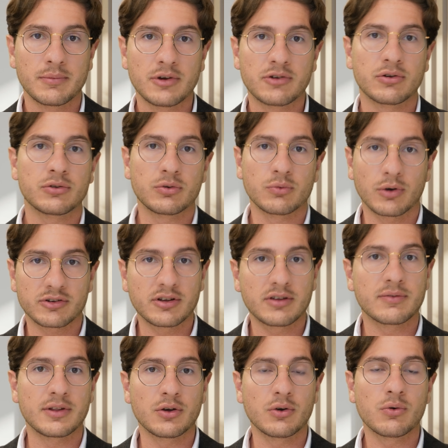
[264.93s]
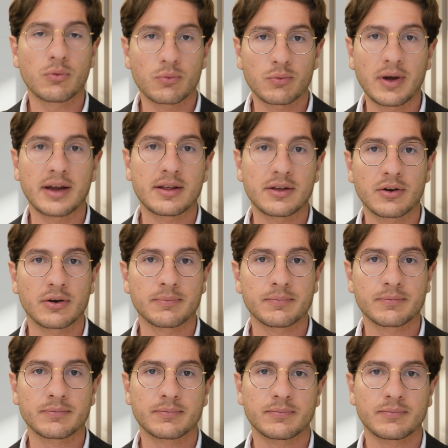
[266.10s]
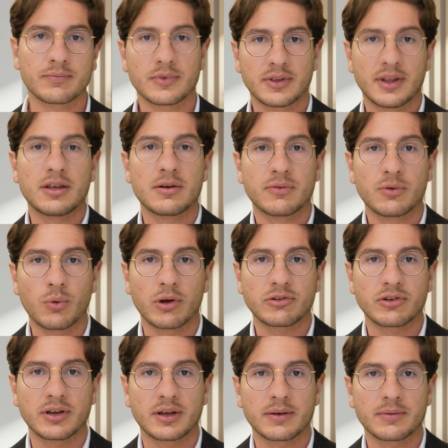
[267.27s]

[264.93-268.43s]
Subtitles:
make sure to watch this video right here. Thank you for watching.